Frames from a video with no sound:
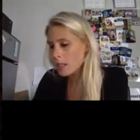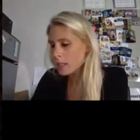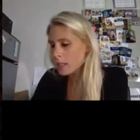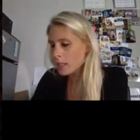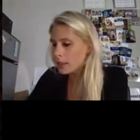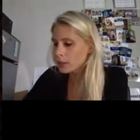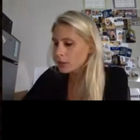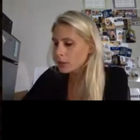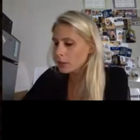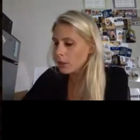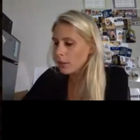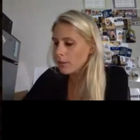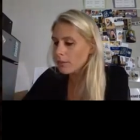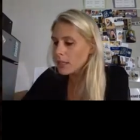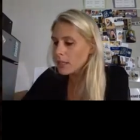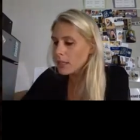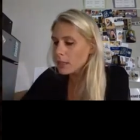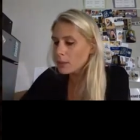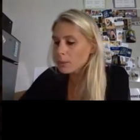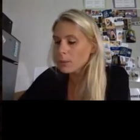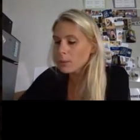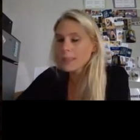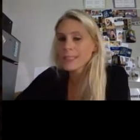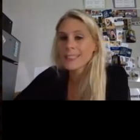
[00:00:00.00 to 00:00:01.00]
So if
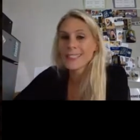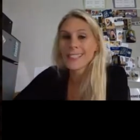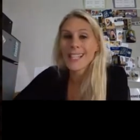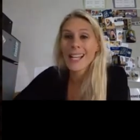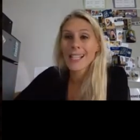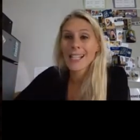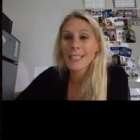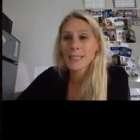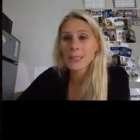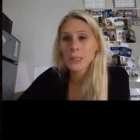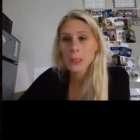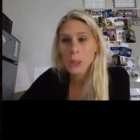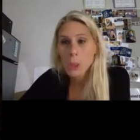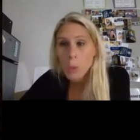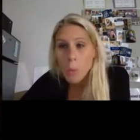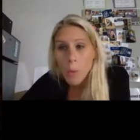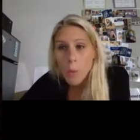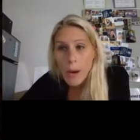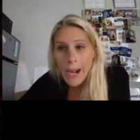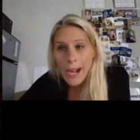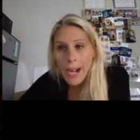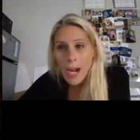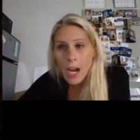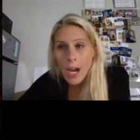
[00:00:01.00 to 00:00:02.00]
this was an x
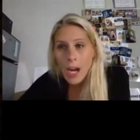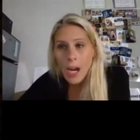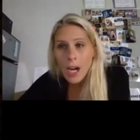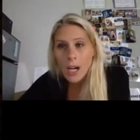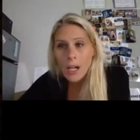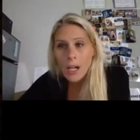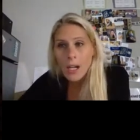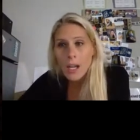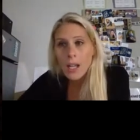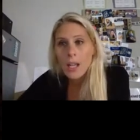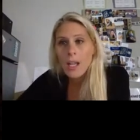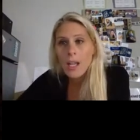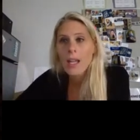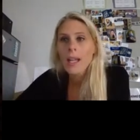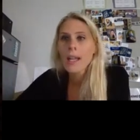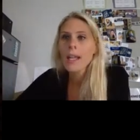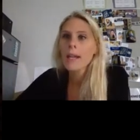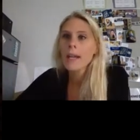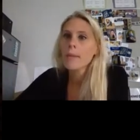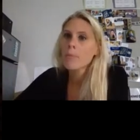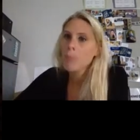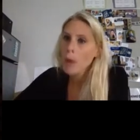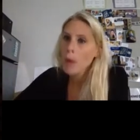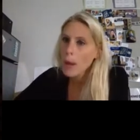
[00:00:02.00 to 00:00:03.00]
squared,
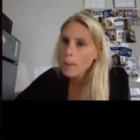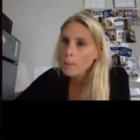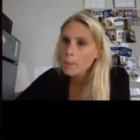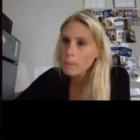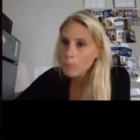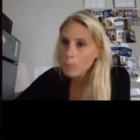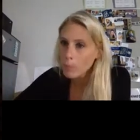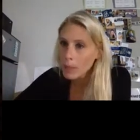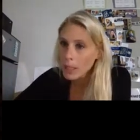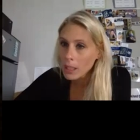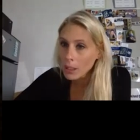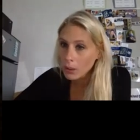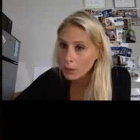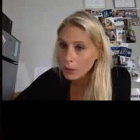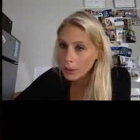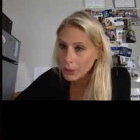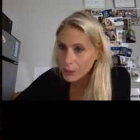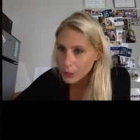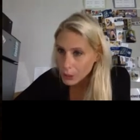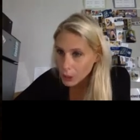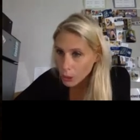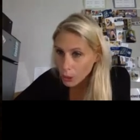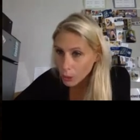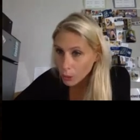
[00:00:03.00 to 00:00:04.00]
it'd probably be only
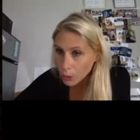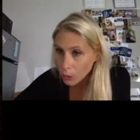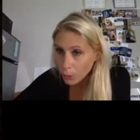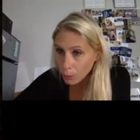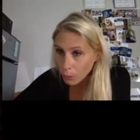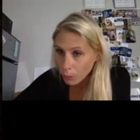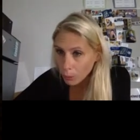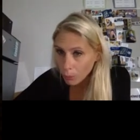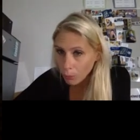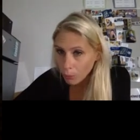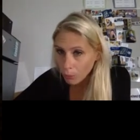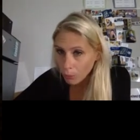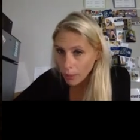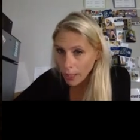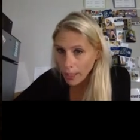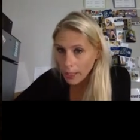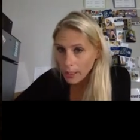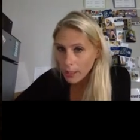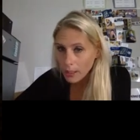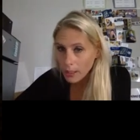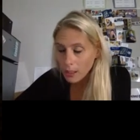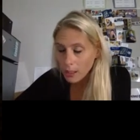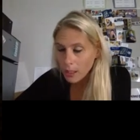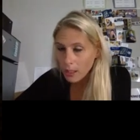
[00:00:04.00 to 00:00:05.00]
2,
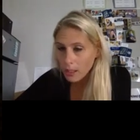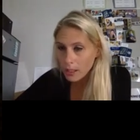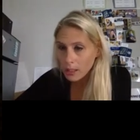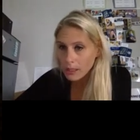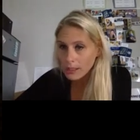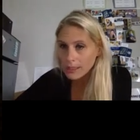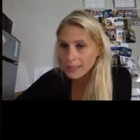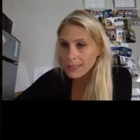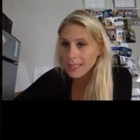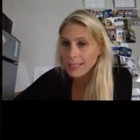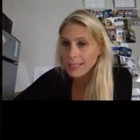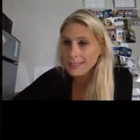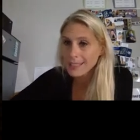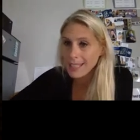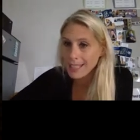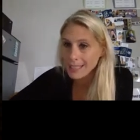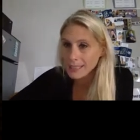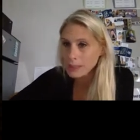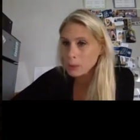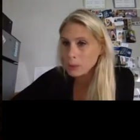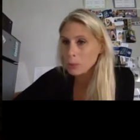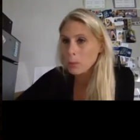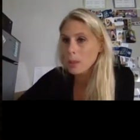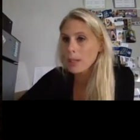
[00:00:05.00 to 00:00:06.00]
right? Because that's
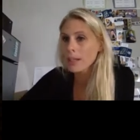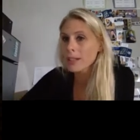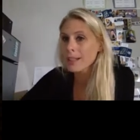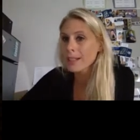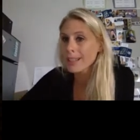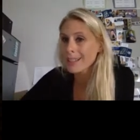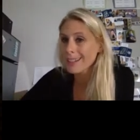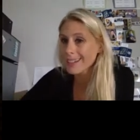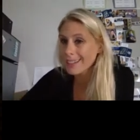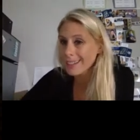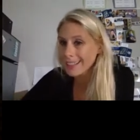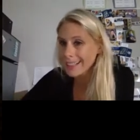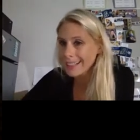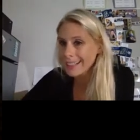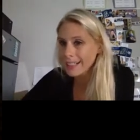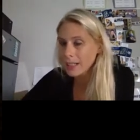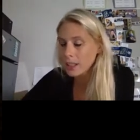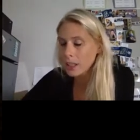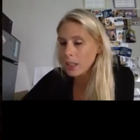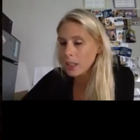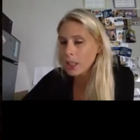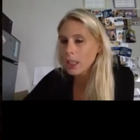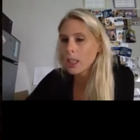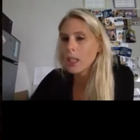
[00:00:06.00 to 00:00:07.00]
x squared in a
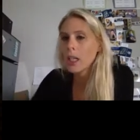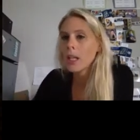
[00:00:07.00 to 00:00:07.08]
linear.